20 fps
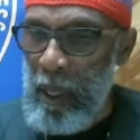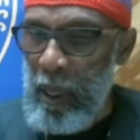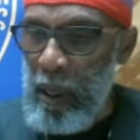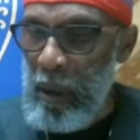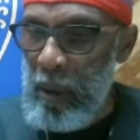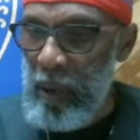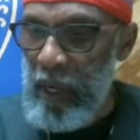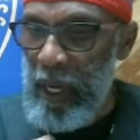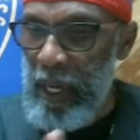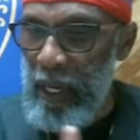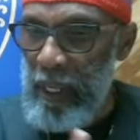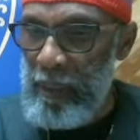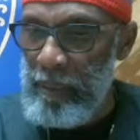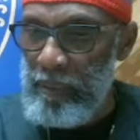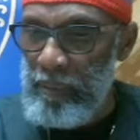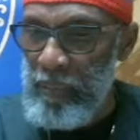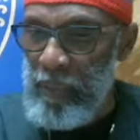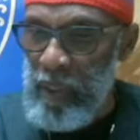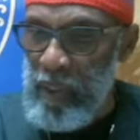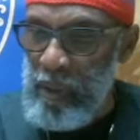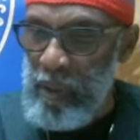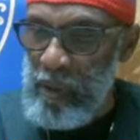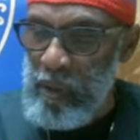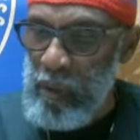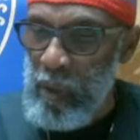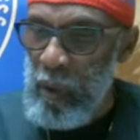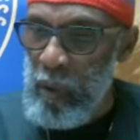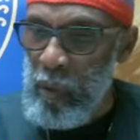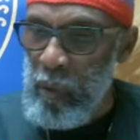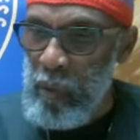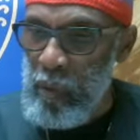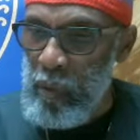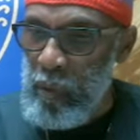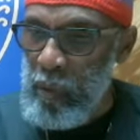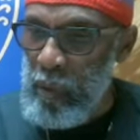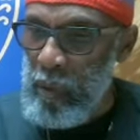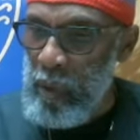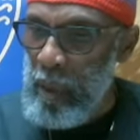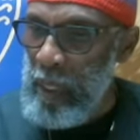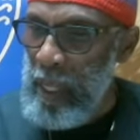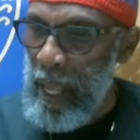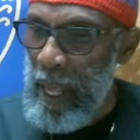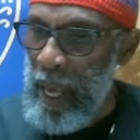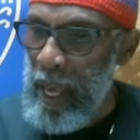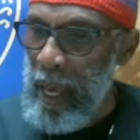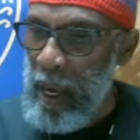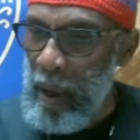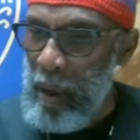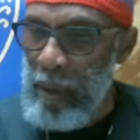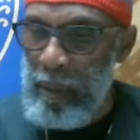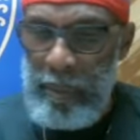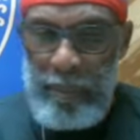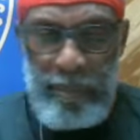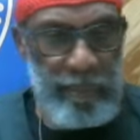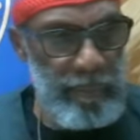Okay. So now